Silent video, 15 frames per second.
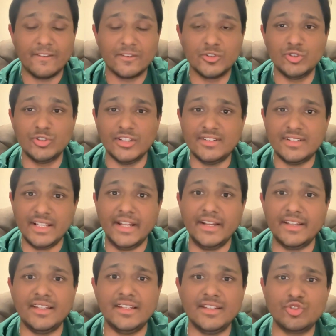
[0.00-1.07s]
So this
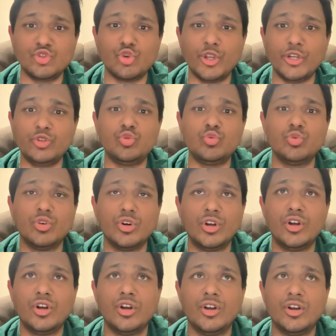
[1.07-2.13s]
lady is going to
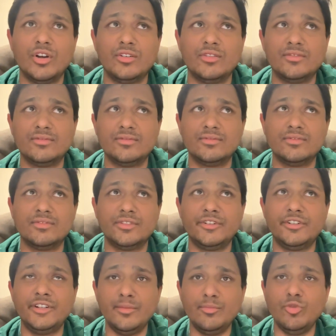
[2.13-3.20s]

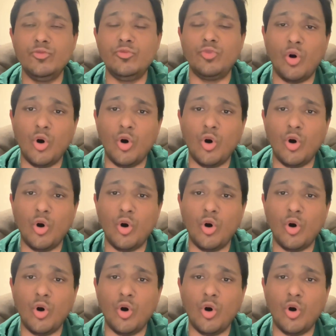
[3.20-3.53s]
remove